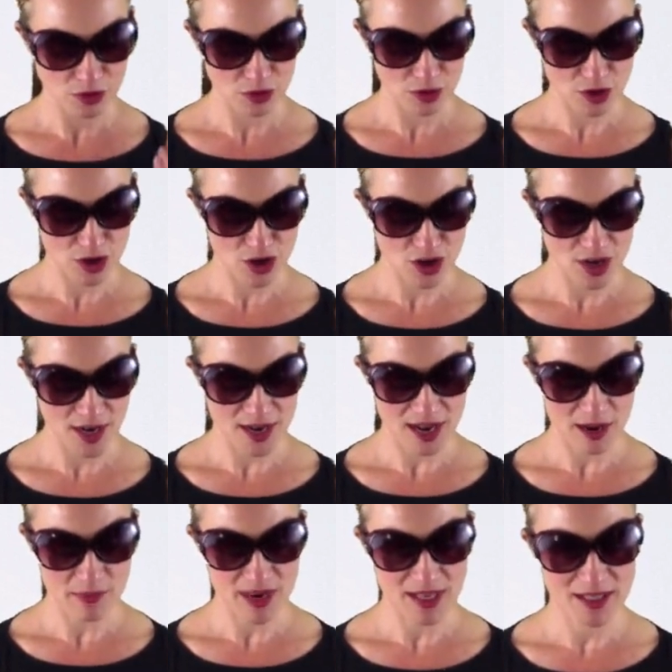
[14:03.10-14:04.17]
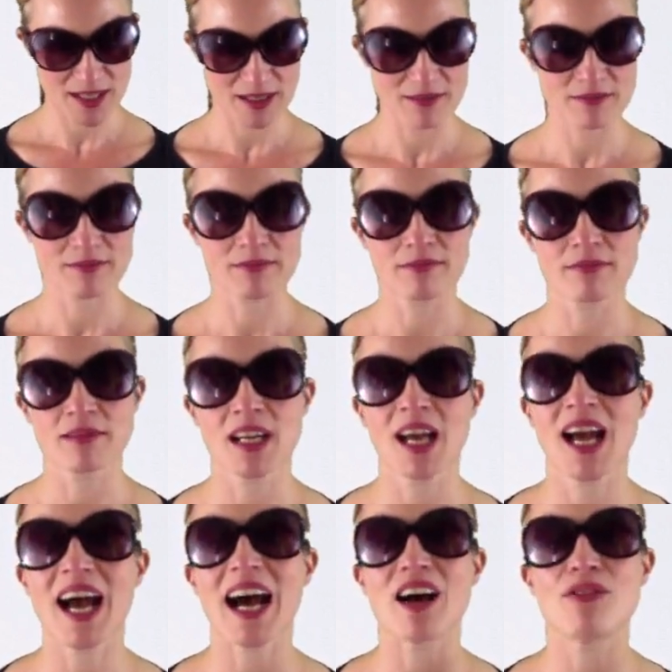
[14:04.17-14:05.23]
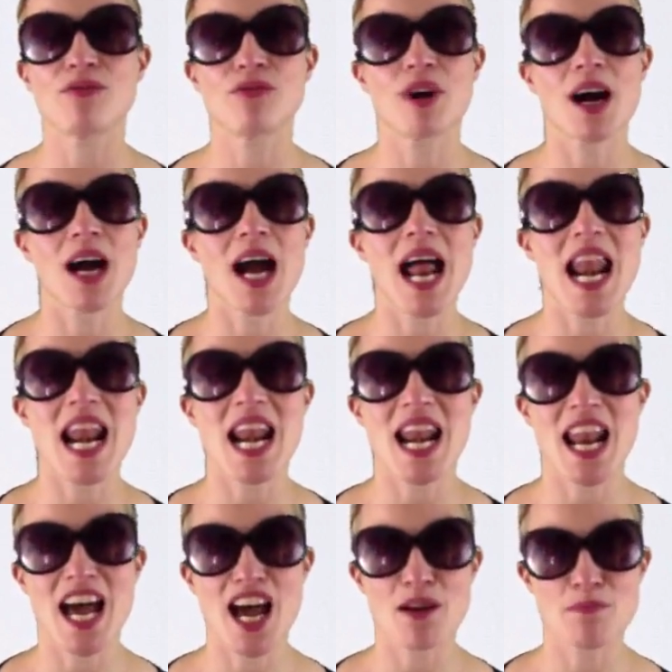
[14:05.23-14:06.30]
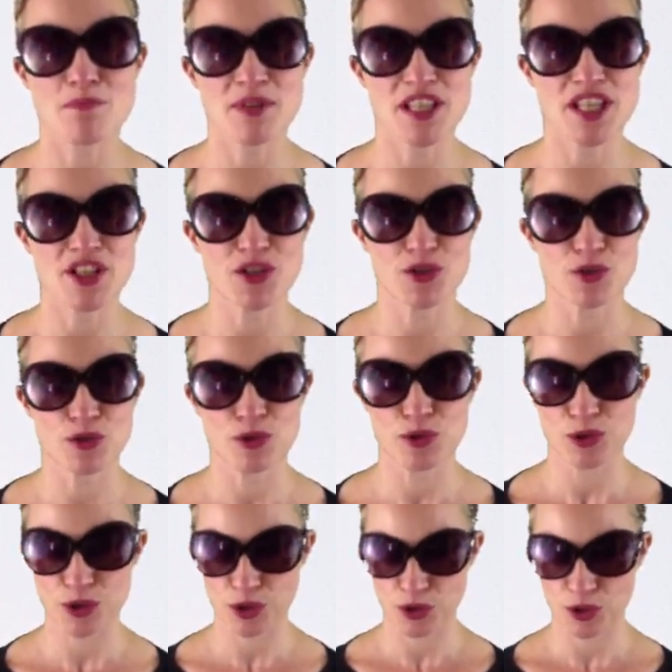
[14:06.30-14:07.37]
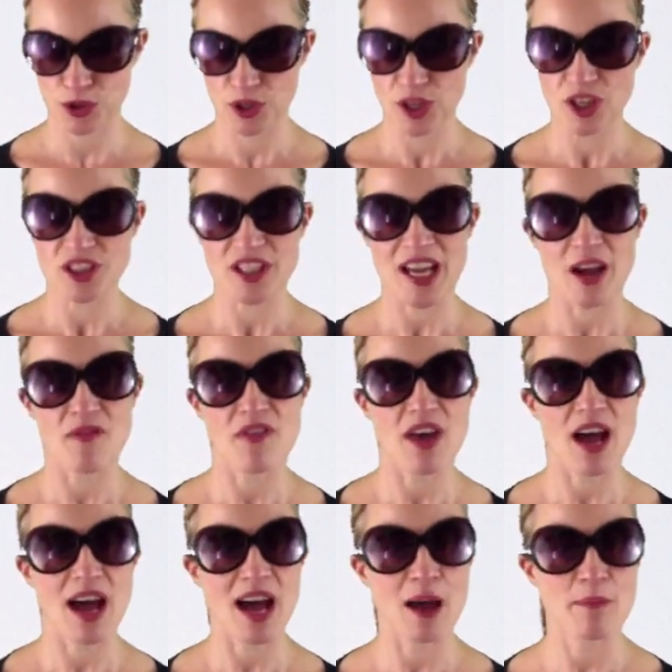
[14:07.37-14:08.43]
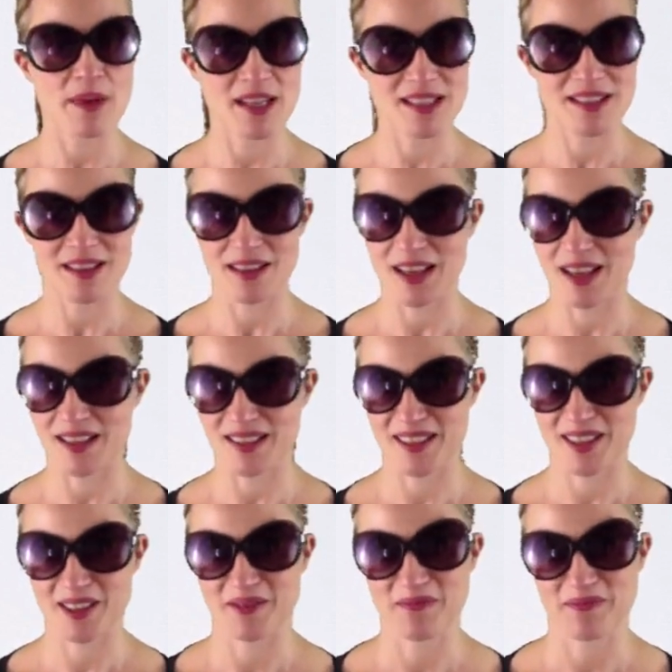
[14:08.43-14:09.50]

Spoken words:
The nun in a habit. Avoir l'habitude que. To have the habit that.